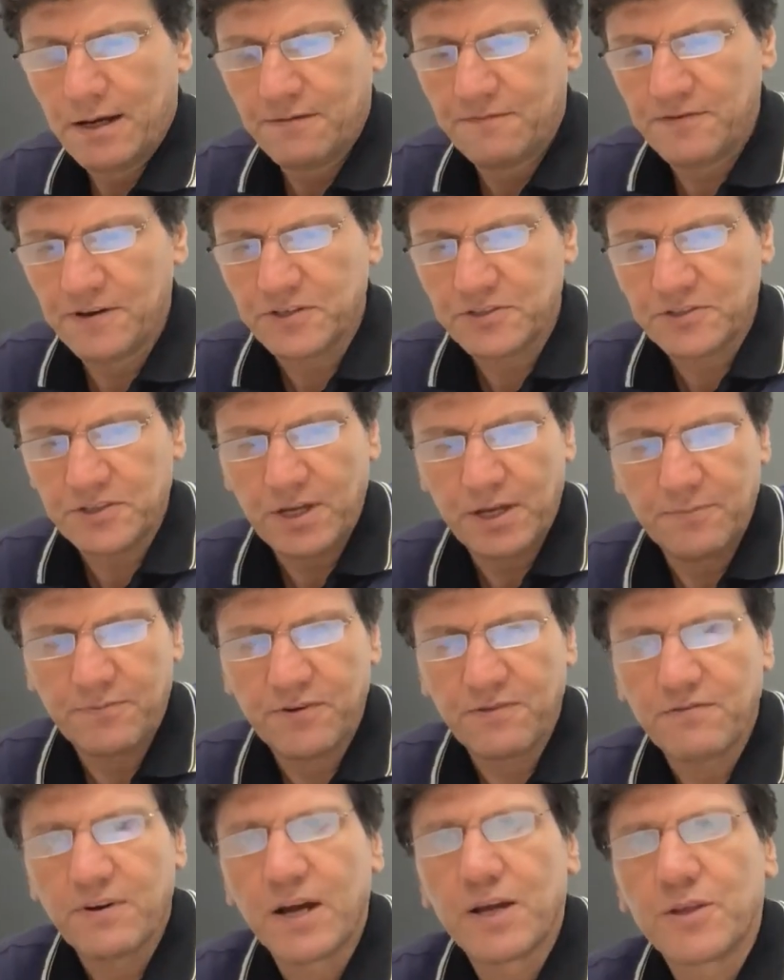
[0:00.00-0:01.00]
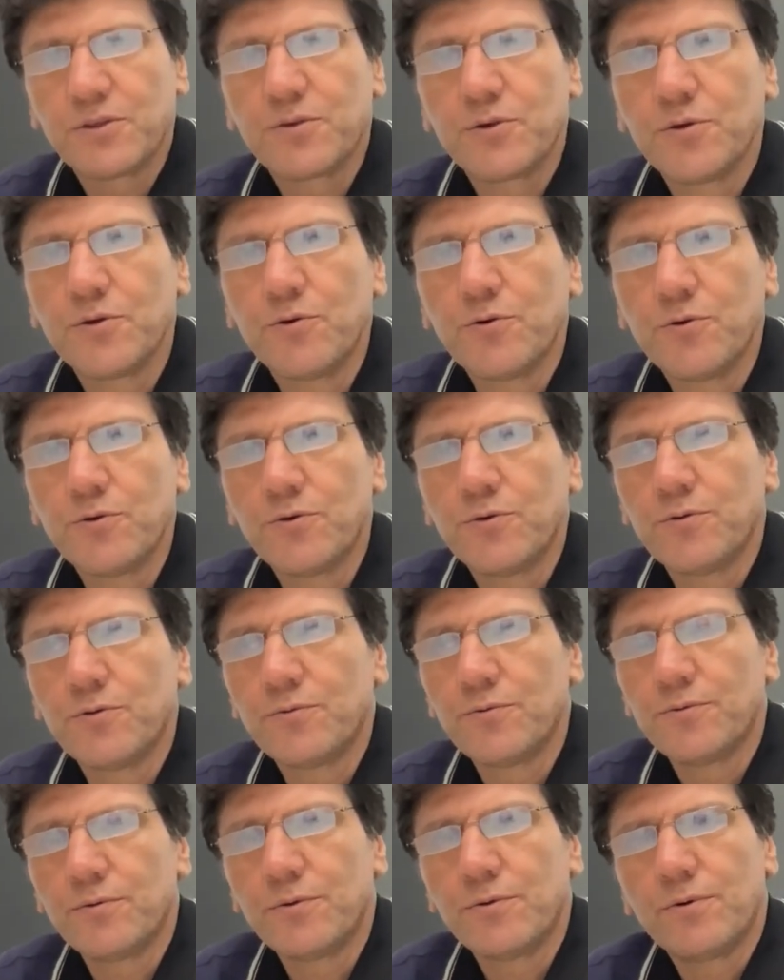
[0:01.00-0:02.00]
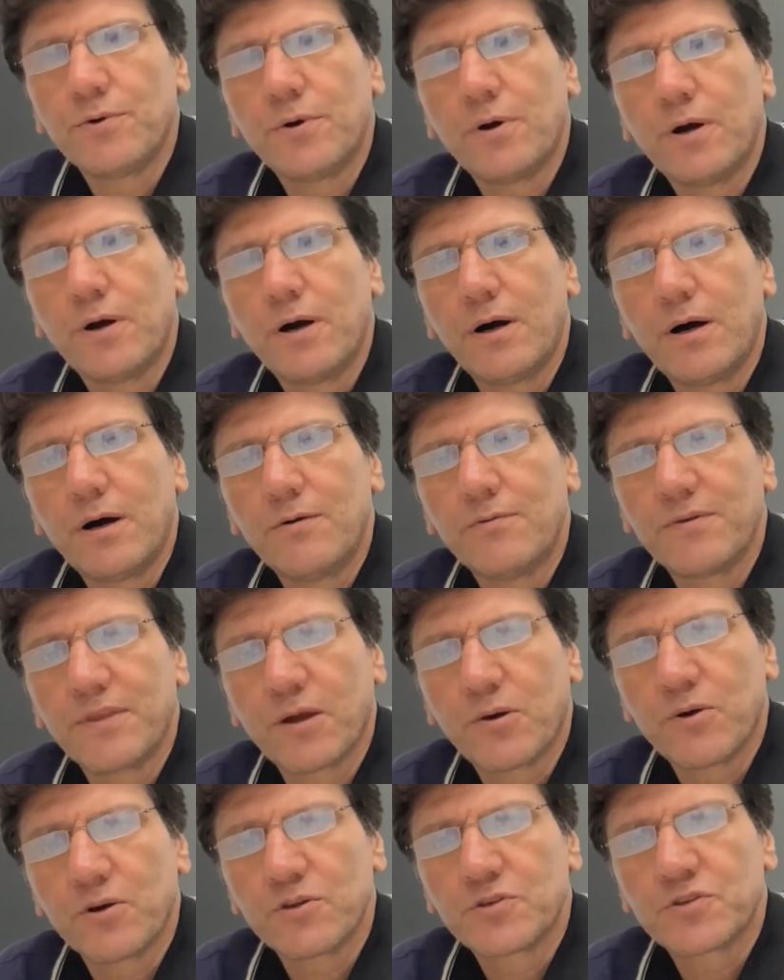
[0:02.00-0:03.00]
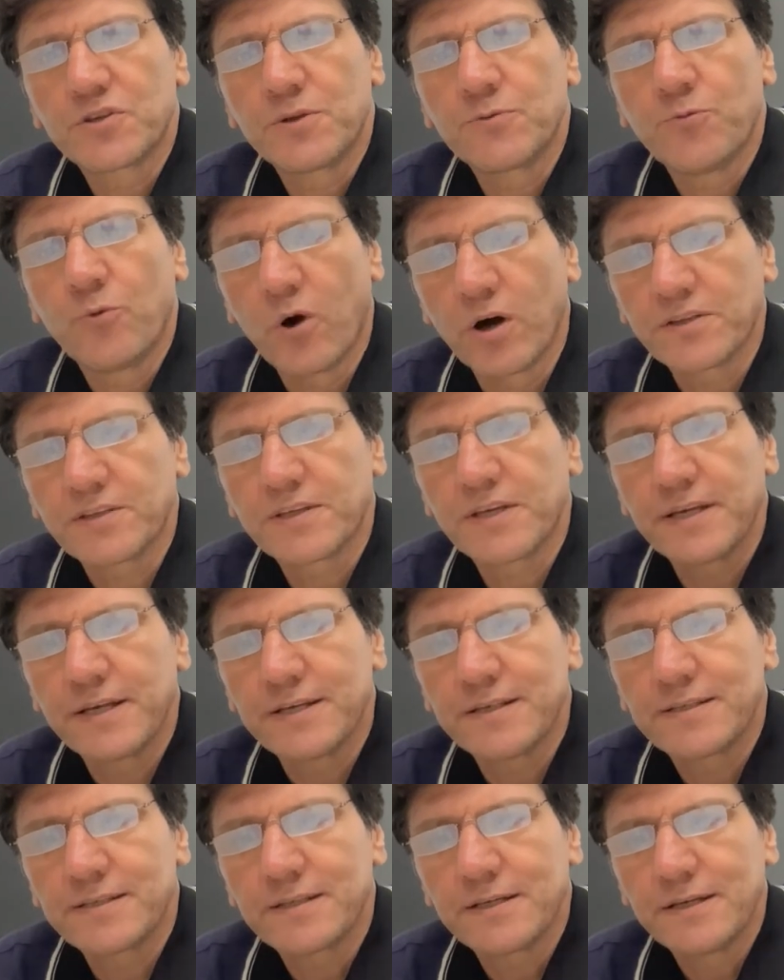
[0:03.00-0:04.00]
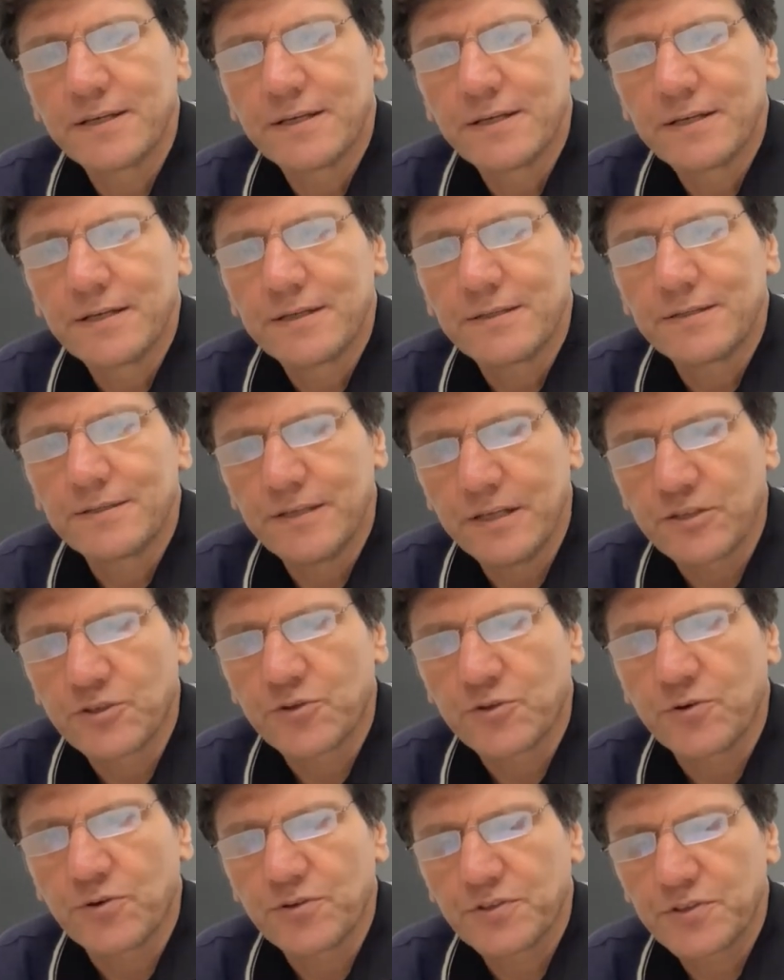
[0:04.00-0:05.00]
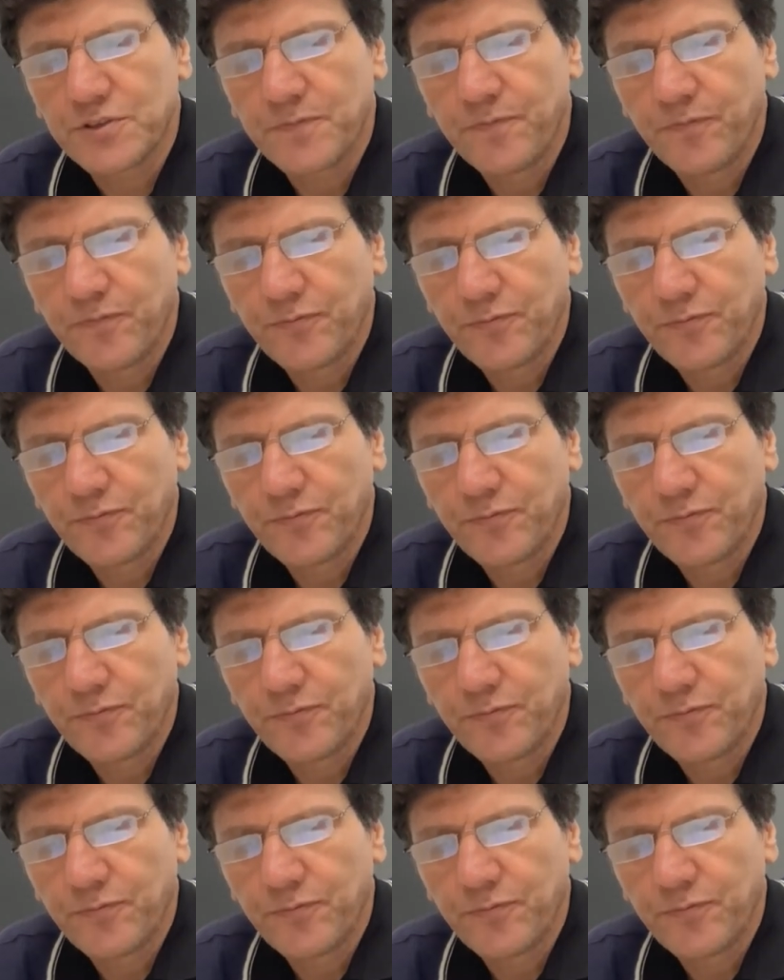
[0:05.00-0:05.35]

First, I provide you with a question: what is discourse?